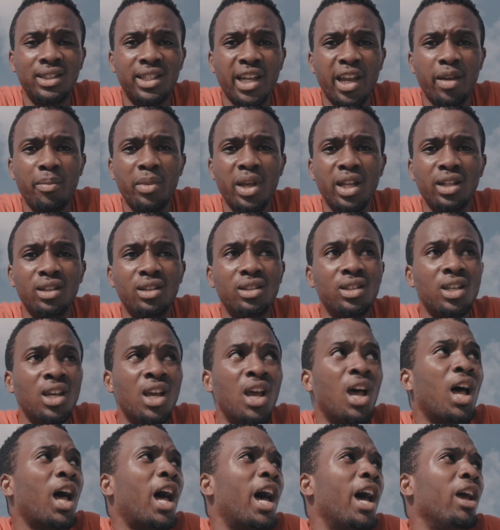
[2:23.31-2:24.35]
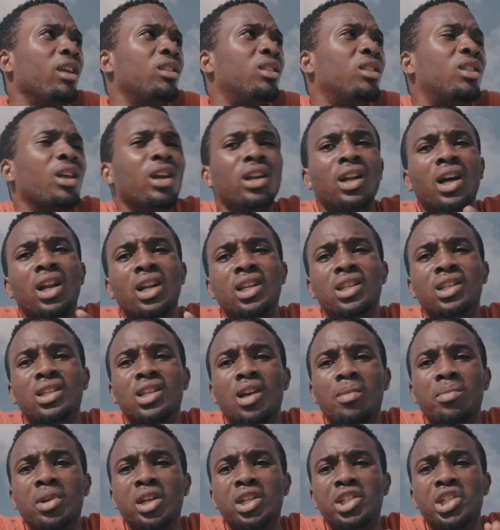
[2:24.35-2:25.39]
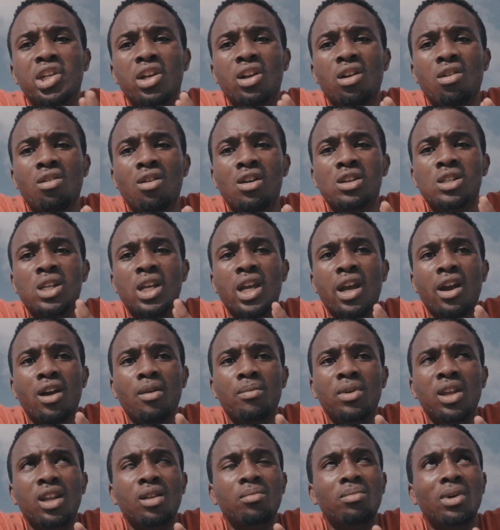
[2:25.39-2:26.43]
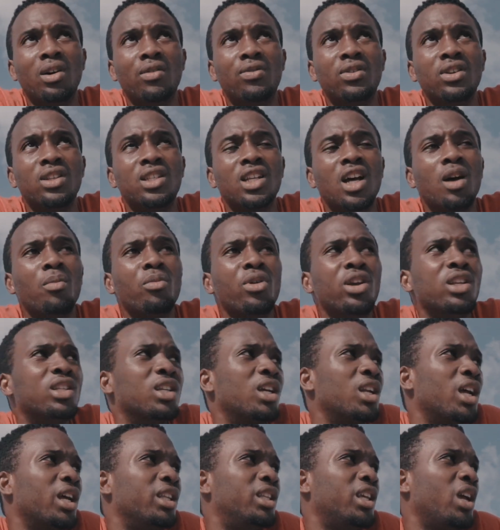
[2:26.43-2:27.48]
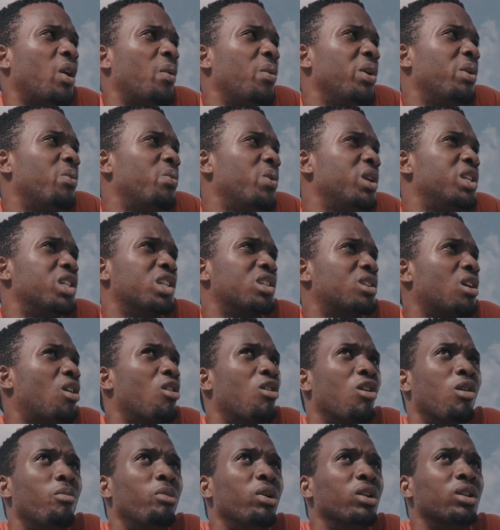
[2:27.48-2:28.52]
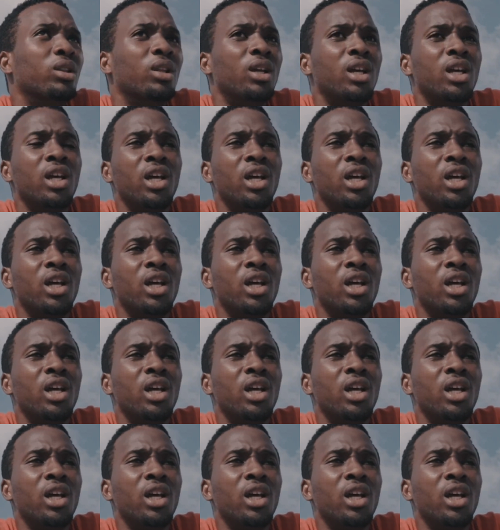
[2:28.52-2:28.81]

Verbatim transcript: Time-ins. I think that this is something shared across the Caribbean, but for some reason I think we just horrible.